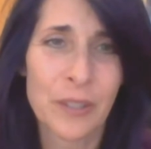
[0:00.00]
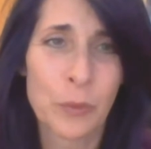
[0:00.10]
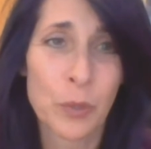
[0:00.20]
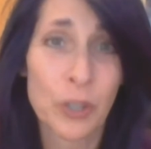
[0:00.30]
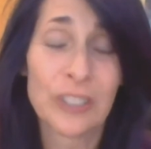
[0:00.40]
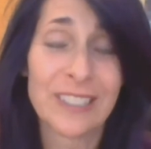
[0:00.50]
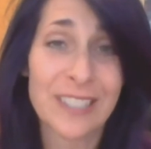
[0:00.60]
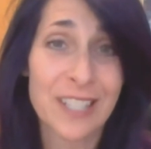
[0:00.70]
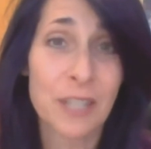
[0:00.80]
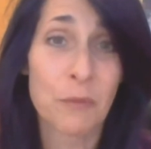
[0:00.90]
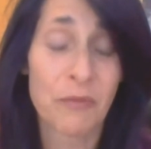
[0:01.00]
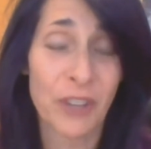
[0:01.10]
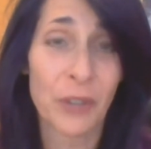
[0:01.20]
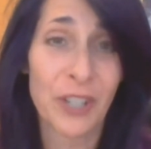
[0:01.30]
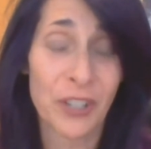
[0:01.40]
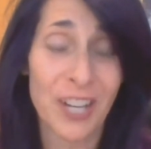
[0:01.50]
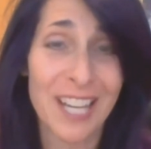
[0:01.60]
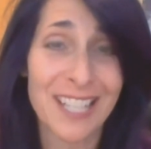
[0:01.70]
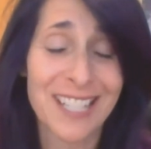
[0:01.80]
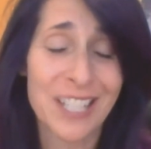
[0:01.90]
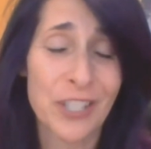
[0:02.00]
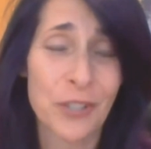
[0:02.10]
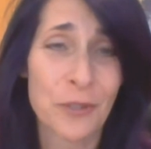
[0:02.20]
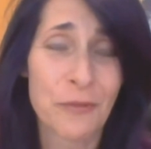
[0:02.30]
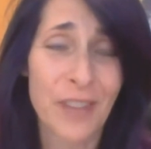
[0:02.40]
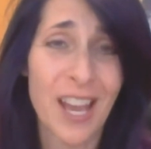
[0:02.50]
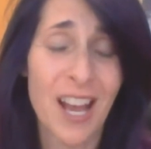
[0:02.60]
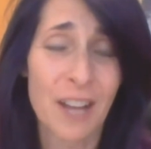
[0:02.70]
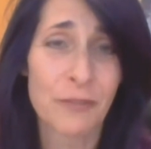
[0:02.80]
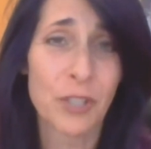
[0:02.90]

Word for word: the world is very great. So, Vea